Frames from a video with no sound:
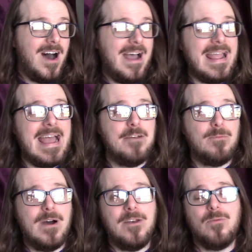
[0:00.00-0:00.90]
I had
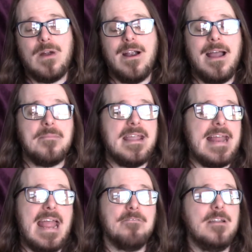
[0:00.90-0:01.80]
one where I
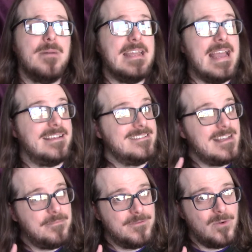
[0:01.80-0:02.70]
made everybody
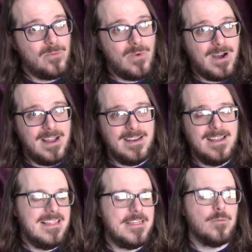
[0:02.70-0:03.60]
except for one
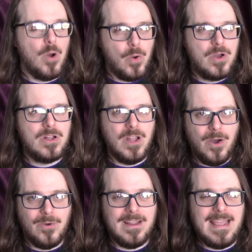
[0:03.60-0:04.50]
the rogue
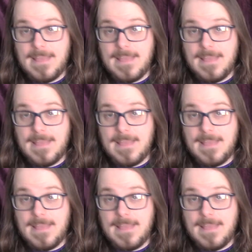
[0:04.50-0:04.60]
clone.